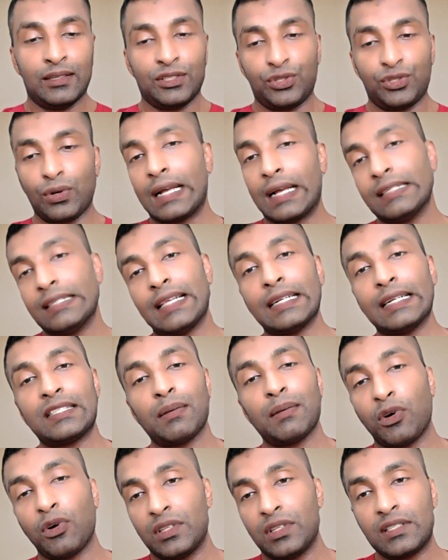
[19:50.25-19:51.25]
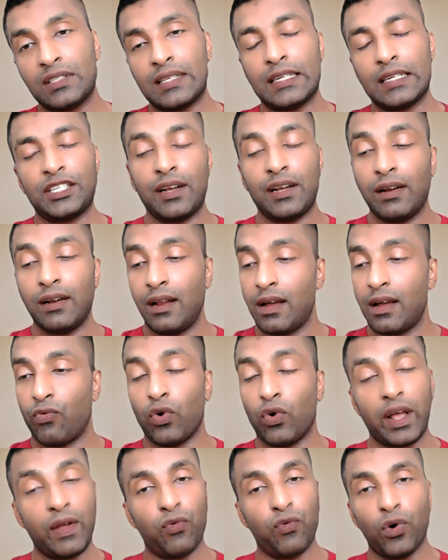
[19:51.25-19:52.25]
So guys, that's about this session.
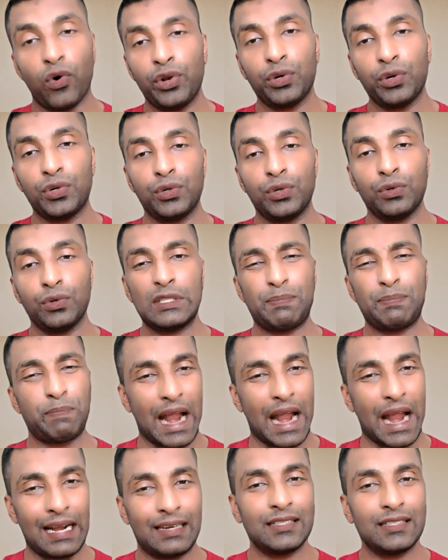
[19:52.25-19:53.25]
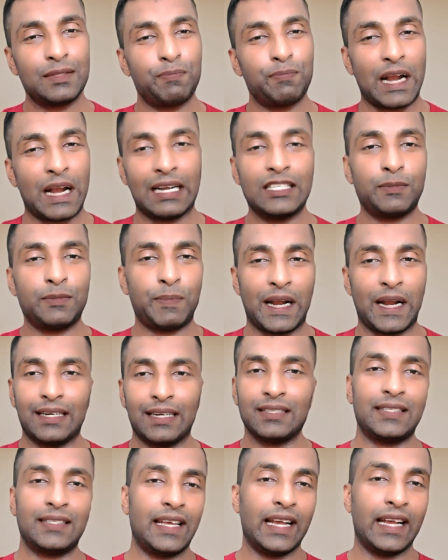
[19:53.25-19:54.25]
What I want you to do is practice, practice,
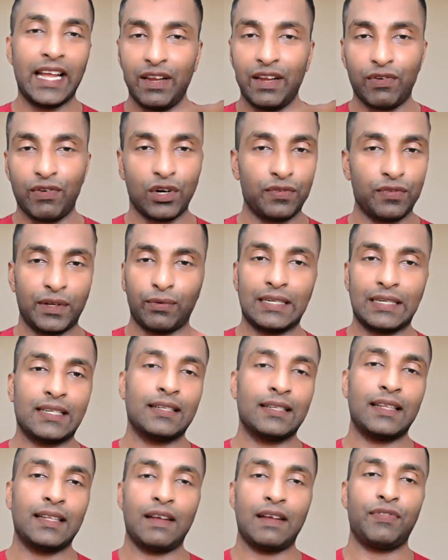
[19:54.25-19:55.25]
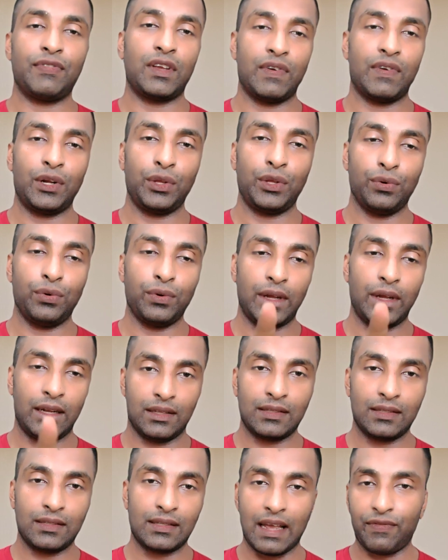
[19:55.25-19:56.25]
practice. Take any one of the questions that I've given to you in
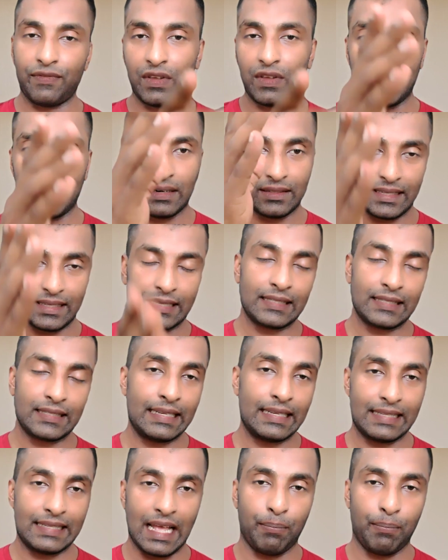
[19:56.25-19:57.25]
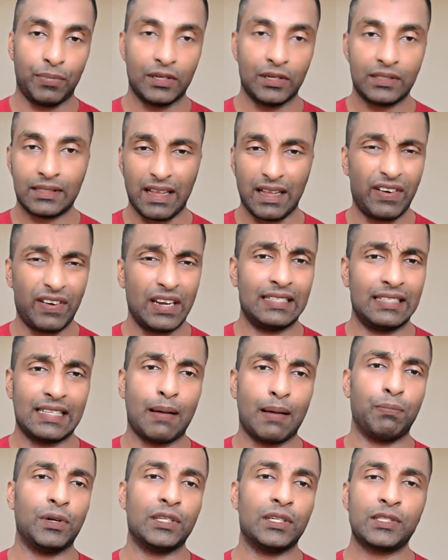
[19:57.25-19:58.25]
this. I've given 6 examples, 7
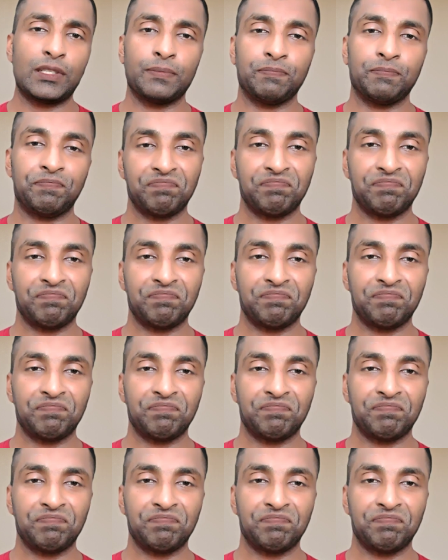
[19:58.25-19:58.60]
examples.